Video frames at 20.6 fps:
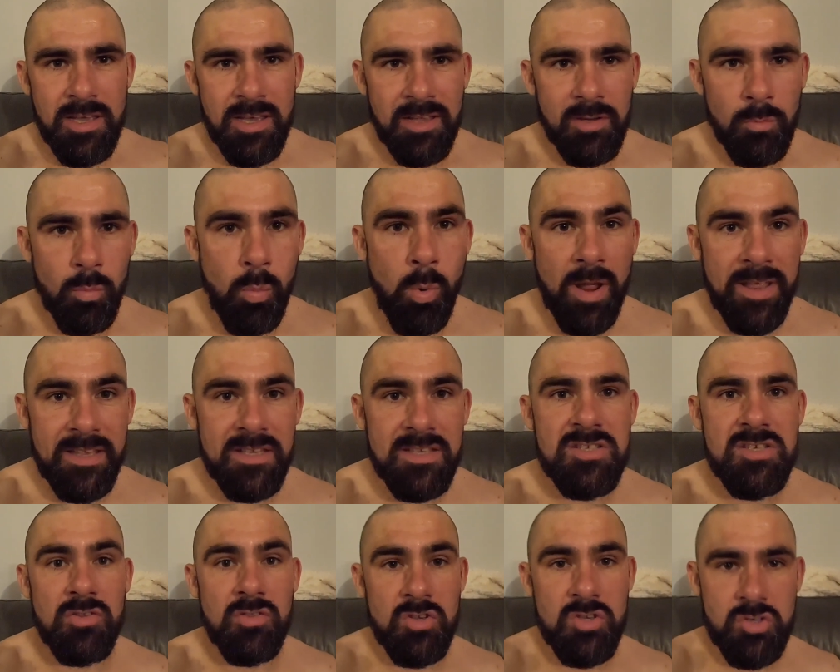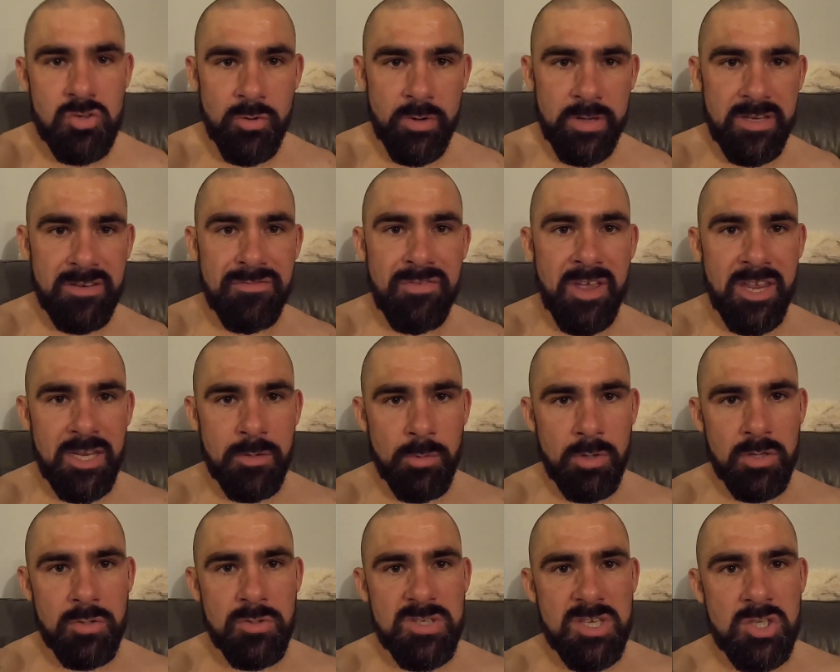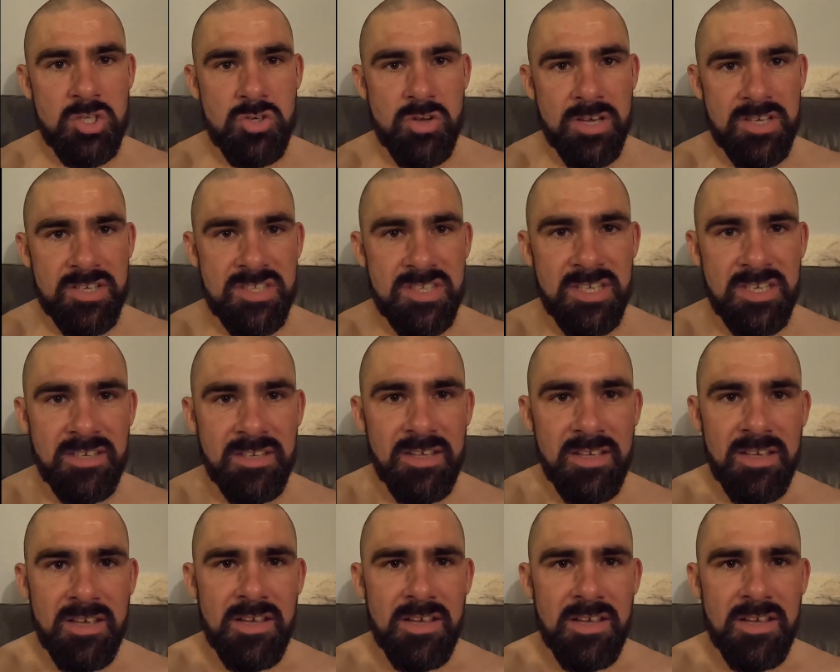and weights on the screen for anyone who's interested.